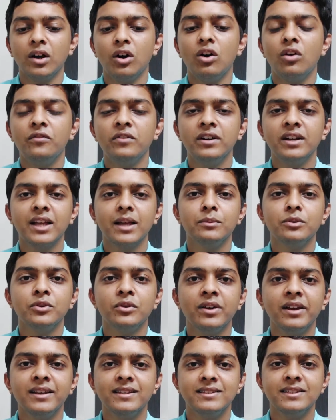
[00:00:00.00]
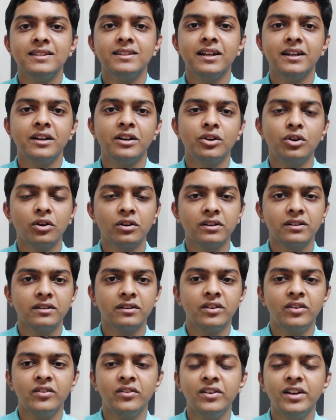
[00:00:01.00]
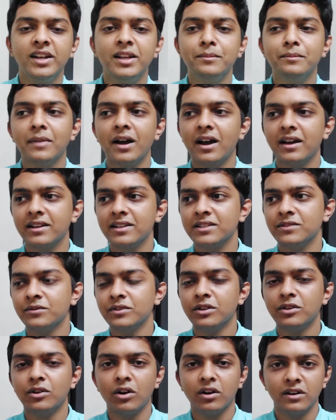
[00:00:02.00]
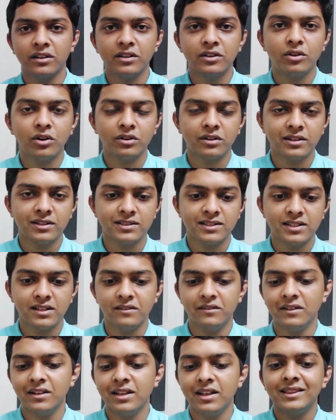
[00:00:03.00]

Now, oftentimes you really see that a doctor really marries with another doctor itself.